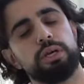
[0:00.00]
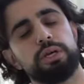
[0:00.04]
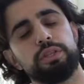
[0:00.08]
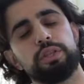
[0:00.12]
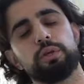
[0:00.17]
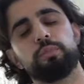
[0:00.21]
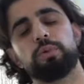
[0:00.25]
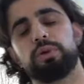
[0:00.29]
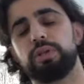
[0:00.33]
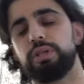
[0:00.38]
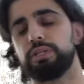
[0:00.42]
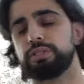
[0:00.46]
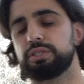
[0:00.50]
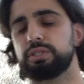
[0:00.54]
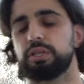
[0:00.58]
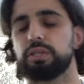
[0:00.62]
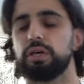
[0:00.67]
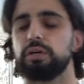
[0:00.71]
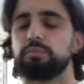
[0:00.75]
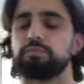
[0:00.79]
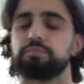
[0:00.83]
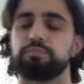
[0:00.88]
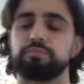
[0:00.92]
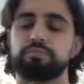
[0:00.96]
in the
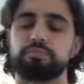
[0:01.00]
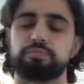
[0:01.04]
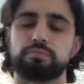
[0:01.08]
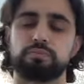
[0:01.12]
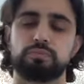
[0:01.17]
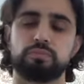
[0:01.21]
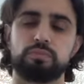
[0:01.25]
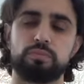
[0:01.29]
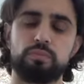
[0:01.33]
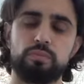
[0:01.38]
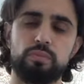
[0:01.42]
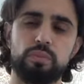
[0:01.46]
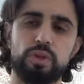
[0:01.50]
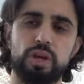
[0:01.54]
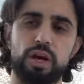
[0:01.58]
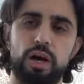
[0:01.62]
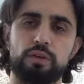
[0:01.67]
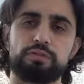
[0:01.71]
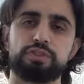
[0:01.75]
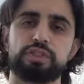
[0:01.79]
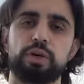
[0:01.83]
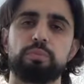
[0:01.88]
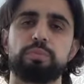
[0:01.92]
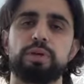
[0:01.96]
peninsula
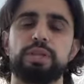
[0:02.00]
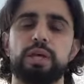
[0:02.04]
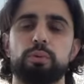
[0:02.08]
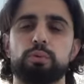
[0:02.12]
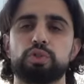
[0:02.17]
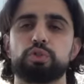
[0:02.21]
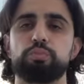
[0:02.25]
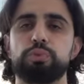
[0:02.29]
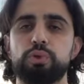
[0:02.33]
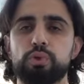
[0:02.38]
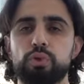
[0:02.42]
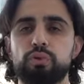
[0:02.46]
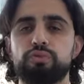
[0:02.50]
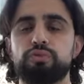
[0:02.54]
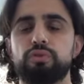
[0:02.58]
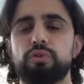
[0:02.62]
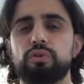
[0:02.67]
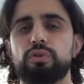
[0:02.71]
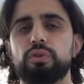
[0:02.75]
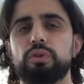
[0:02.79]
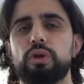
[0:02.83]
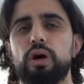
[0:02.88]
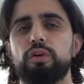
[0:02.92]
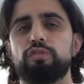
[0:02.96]
of something that was
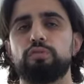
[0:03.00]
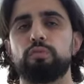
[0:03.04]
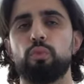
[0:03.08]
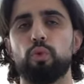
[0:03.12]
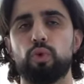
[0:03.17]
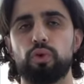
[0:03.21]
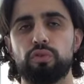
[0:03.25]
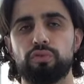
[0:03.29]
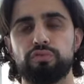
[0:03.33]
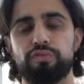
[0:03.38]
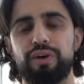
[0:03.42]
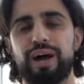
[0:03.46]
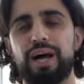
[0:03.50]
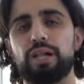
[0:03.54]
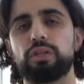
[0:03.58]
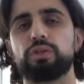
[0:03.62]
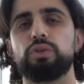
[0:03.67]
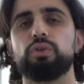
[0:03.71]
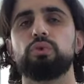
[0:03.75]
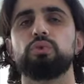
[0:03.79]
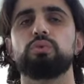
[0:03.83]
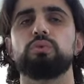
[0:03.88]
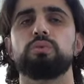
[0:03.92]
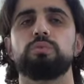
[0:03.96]
beautiful, of moral
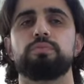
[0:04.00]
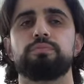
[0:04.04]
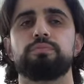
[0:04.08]
value,